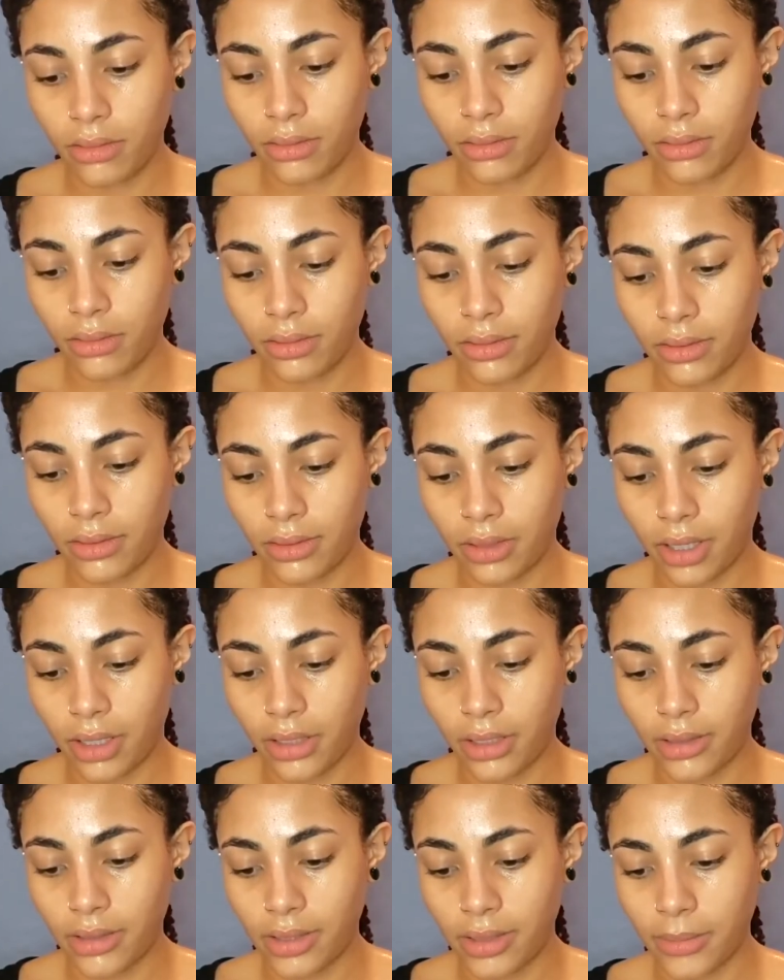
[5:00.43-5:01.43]
This is not
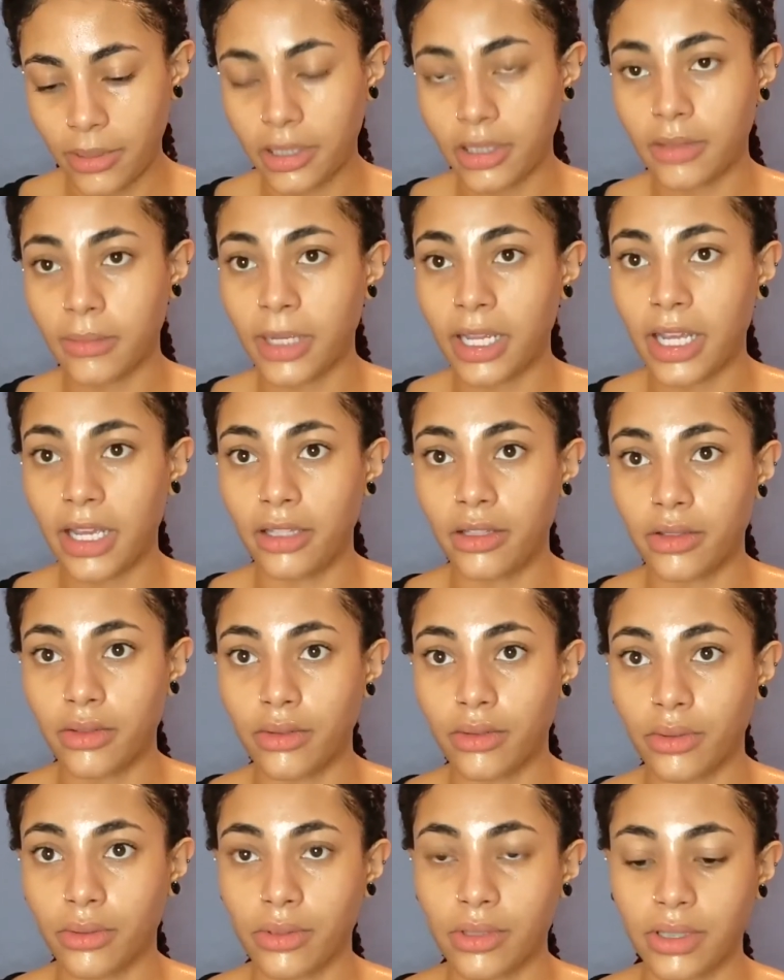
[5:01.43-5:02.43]
easy because my hands are
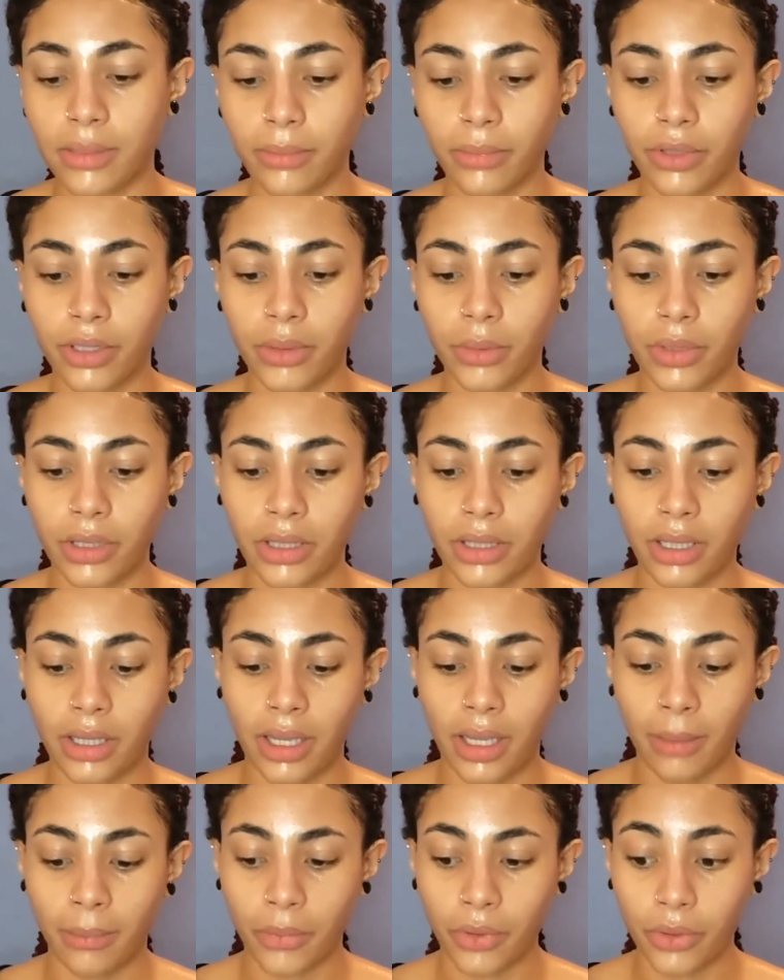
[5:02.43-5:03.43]
so slippery with the
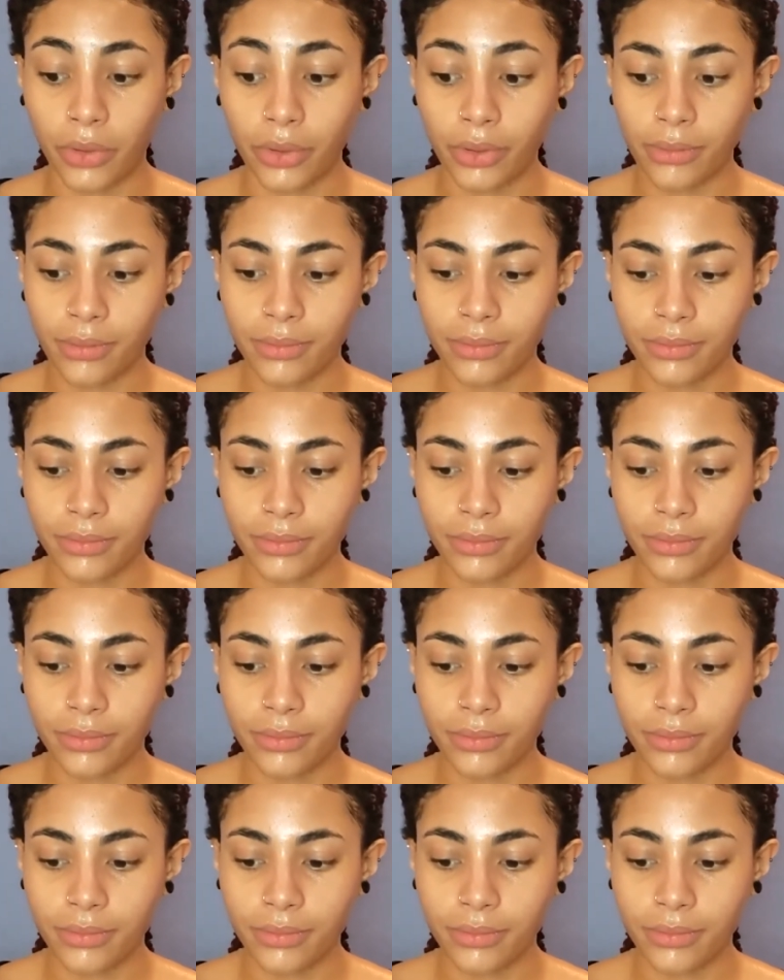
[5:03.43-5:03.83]
ampule.